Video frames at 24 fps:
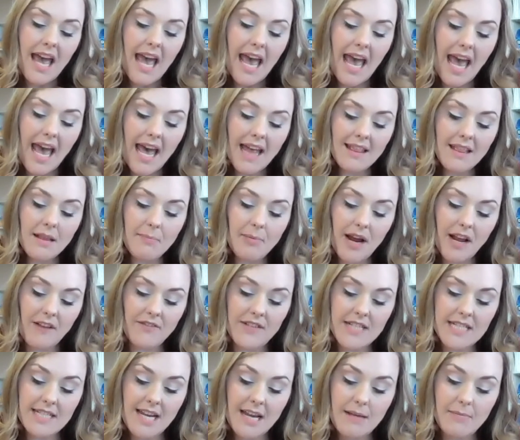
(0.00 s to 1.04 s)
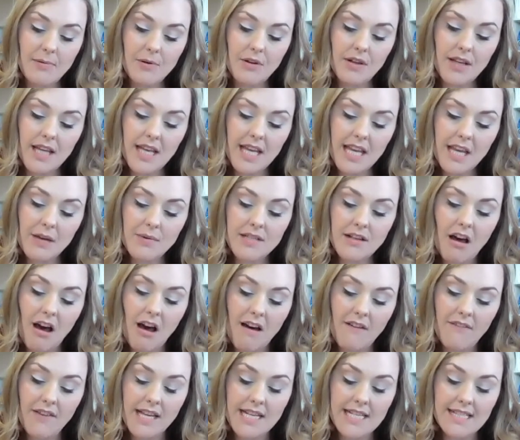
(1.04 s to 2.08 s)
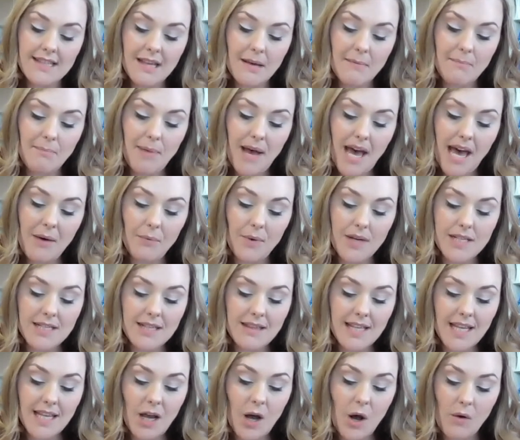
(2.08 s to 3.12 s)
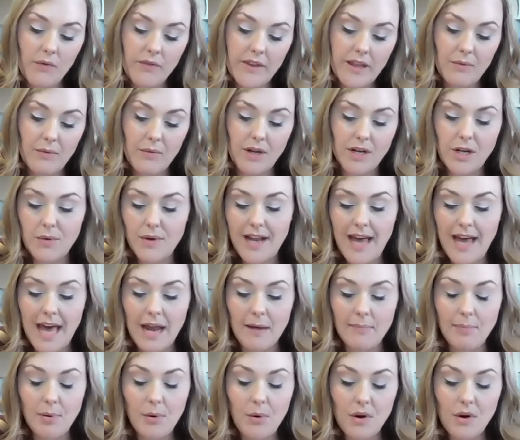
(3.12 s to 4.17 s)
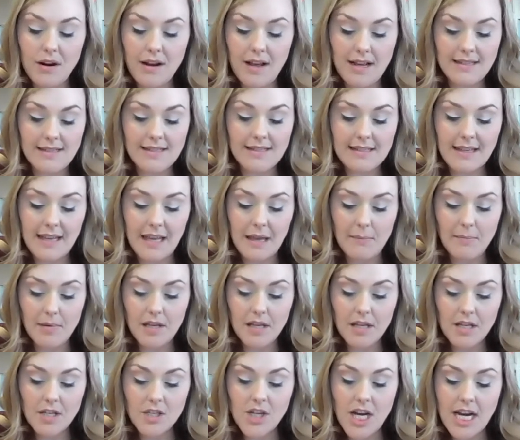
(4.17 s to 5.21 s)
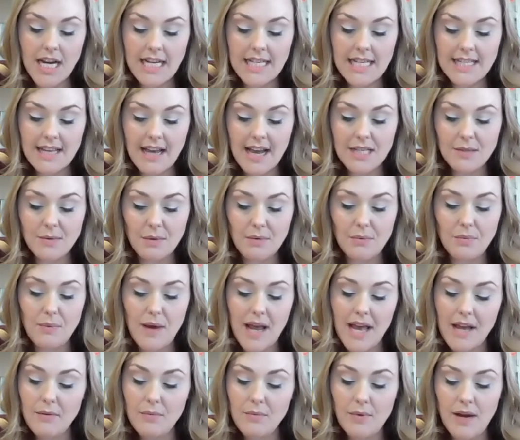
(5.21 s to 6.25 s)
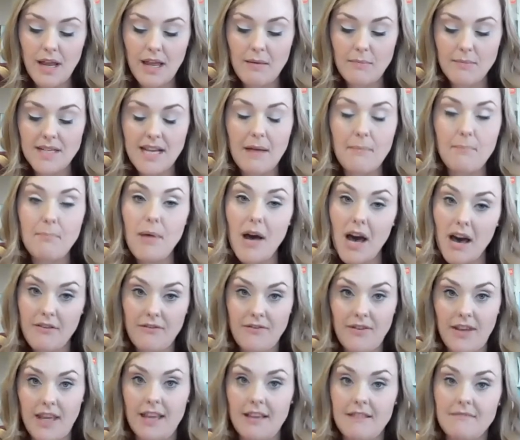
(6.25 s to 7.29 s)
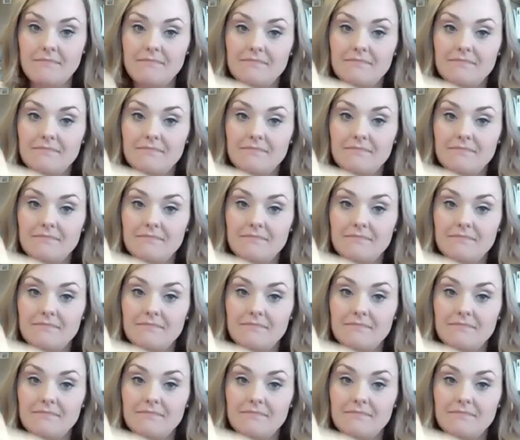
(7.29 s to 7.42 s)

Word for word: At the breakfast table, it was obvious that Bat wasn't the only one who had had a poor night's sleep. Janie's eyes were red rimmed and puffy.